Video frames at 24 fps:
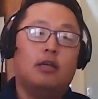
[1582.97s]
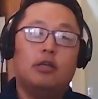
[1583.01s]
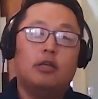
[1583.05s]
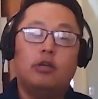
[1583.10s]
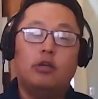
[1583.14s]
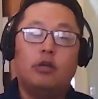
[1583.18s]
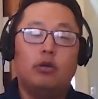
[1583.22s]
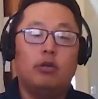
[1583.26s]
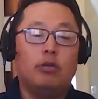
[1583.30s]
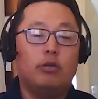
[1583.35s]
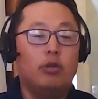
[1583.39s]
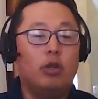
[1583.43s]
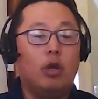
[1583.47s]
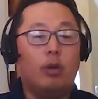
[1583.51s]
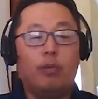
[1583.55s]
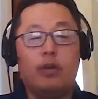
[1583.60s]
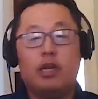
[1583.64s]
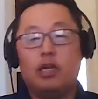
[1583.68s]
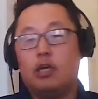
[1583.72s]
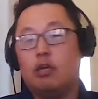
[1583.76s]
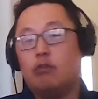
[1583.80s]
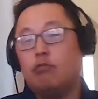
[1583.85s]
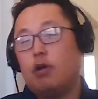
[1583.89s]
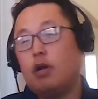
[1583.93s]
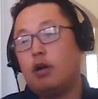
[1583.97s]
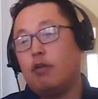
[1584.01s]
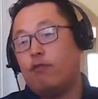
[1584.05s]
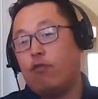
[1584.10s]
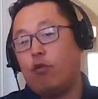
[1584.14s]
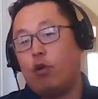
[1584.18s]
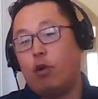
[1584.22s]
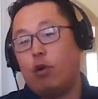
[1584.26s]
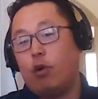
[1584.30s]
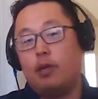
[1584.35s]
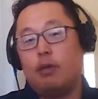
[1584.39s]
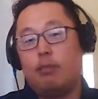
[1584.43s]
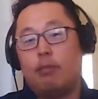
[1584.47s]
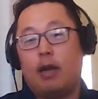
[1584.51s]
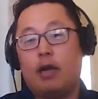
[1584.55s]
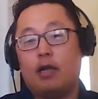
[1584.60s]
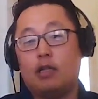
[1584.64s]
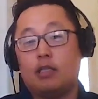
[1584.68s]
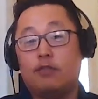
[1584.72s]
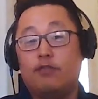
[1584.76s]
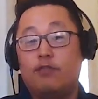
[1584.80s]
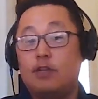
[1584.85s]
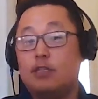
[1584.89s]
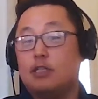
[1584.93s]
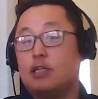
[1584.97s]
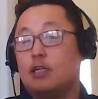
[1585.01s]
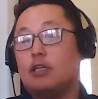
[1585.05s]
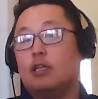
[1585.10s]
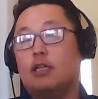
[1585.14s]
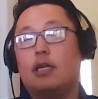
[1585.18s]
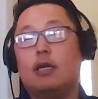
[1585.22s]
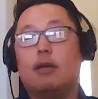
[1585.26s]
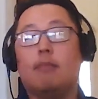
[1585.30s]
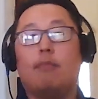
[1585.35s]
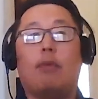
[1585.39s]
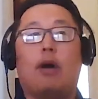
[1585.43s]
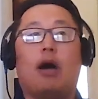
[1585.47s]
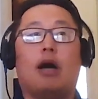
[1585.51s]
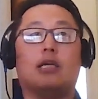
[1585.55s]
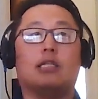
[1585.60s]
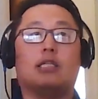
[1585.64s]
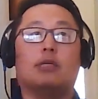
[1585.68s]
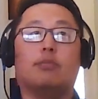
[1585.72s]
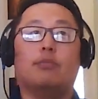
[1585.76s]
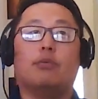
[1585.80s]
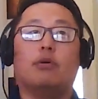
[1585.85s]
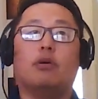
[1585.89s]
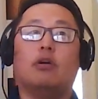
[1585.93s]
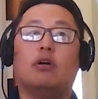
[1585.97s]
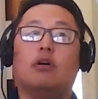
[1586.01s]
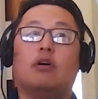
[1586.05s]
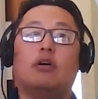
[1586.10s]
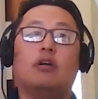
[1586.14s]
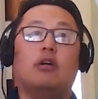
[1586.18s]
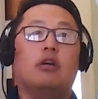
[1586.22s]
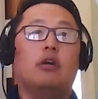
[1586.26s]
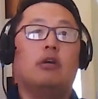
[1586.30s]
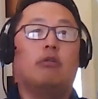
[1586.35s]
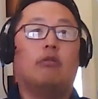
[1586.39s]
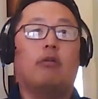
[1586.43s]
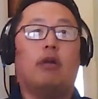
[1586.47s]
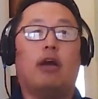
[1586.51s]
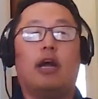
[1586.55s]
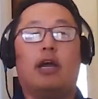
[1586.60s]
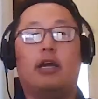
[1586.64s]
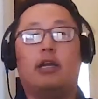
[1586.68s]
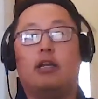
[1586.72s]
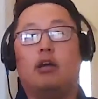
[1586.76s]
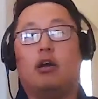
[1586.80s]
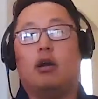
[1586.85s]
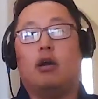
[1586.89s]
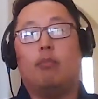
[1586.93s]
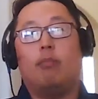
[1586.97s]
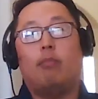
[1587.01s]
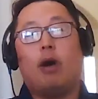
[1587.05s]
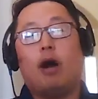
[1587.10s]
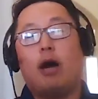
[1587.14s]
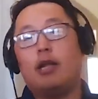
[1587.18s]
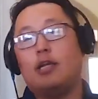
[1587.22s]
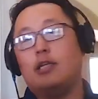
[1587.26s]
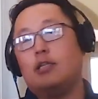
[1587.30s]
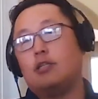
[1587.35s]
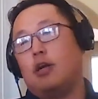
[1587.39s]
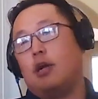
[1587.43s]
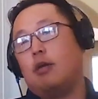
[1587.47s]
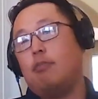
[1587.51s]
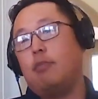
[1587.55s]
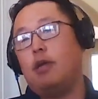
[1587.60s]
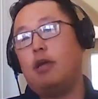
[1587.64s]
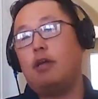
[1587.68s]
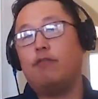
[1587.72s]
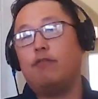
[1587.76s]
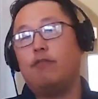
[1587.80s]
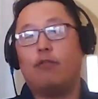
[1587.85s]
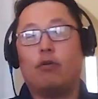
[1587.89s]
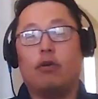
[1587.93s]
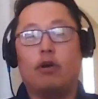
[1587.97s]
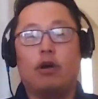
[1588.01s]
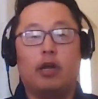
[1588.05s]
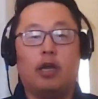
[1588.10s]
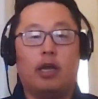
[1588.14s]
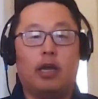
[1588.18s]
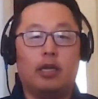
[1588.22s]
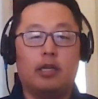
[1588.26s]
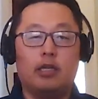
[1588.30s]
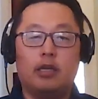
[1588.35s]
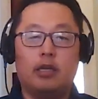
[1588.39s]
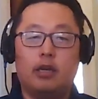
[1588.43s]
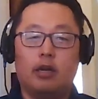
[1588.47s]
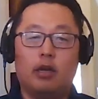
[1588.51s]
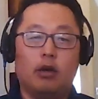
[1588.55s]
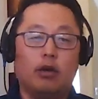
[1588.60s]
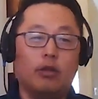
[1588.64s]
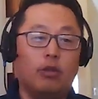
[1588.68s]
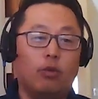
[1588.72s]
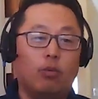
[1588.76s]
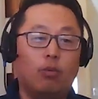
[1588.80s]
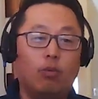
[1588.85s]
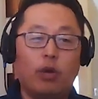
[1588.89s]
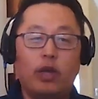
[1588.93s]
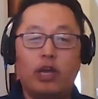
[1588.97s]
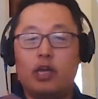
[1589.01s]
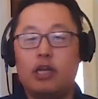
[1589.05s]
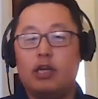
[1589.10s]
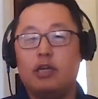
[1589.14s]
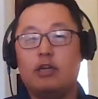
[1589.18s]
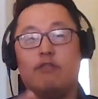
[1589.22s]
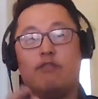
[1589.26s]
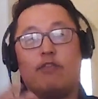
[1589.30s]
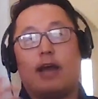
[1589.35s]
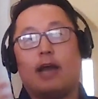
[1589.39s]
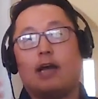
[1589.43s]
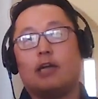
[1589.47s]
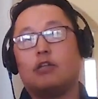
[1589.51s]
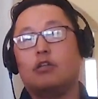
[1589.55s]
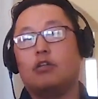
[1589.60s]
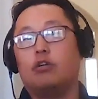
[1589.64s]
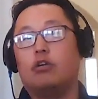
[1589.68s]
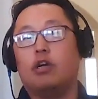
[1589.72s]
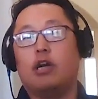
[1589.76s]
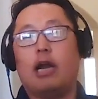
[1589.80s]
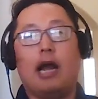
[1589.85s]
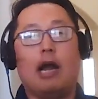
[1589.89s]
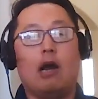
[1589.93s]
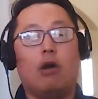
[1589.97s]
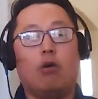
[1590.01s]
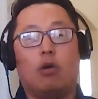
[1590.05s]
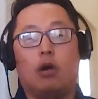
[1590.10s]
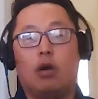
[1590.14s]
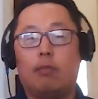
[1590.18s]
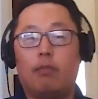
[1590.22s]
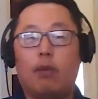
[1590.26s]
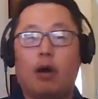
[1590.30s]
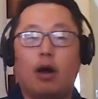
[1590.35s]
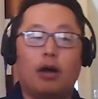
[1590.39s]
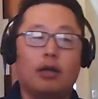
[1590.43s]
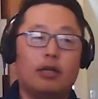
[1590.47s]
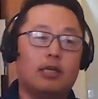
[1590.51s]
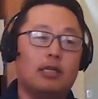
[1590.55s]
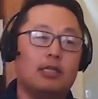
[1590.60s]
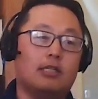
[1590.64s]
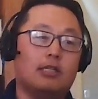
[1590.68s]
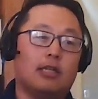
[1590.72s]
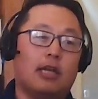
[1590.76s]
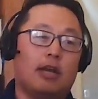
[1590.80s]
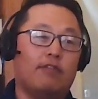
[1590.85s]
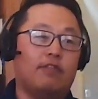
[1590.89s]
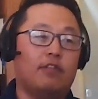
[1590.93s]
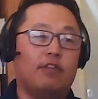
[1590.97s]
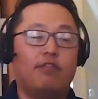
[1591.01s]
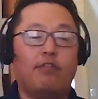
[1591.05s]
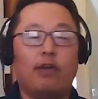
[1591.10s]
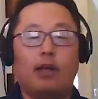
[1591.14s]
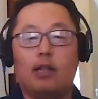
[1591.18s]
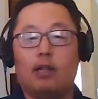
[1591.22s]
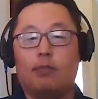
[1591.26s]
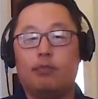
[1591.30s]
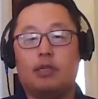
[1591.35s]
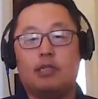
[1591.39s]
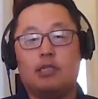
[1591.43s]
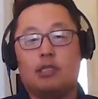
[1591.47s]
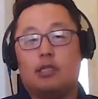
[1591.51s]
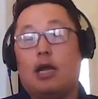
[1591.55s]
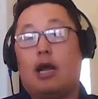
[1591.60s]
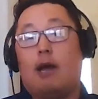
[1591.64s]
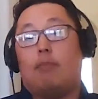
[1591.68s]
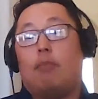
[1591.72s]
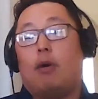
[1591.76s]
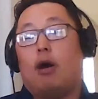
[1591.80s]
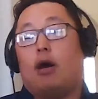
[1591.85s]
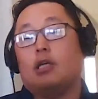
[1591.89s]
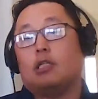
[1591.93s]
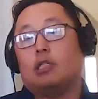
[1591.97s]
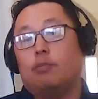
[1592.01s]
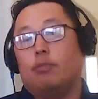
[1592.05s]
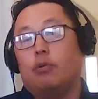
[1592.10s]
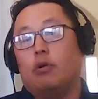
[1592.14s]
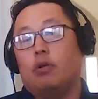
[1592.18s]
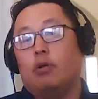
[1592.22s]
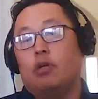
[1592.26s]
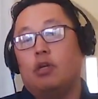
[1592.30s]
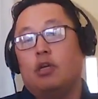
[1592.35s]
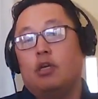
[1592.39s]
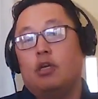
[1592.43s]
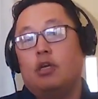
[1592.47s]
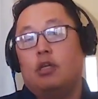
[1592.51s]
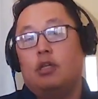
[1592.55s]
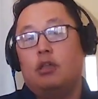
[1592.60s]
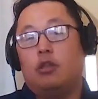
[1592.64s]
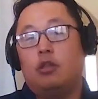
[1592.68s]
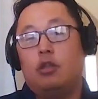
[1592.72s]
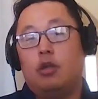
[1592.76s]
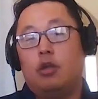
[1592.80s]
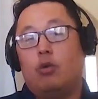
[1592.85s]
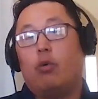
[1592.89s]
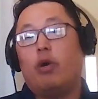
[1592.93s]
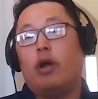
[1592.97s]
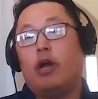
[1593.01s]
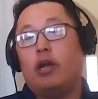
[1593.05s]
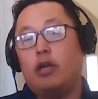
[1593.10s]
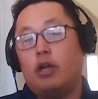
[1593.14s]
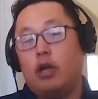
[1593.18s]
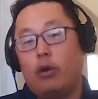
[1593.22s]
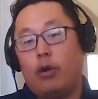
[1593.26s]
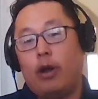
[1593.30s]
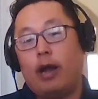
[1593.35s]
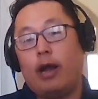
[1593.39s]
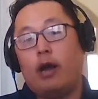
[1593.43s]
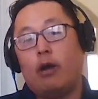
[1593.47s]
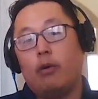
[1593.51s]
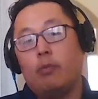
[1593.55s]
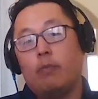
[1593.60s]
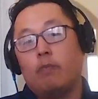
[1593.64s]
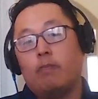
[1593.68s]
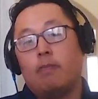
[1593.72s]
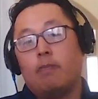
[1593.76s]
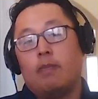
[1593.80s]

Nobody can run a 4-minute mile. It's physically impossible, right? Our bodies aren't made for it. The wind factor and how our bodies have developed, it's not possible. No way, no how.